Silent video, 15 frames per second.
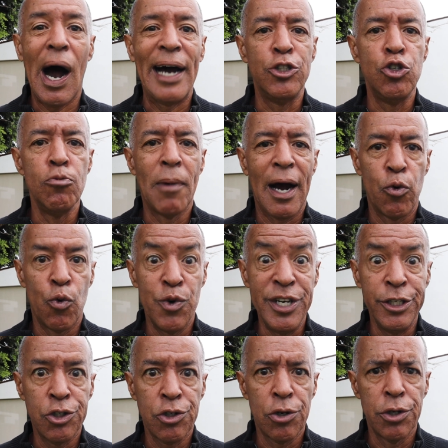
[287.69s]
I do my
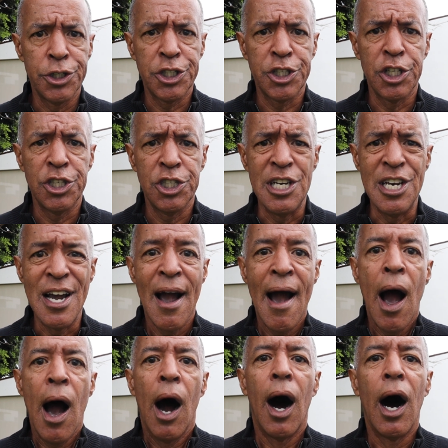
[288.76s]
research to see
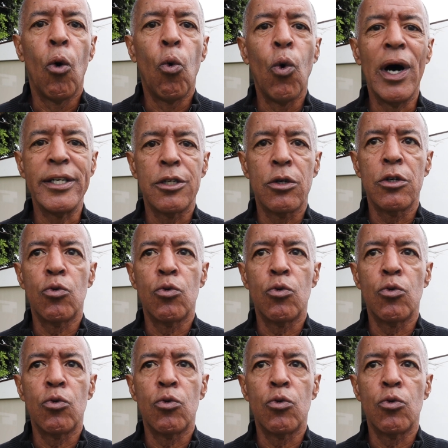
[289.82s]
what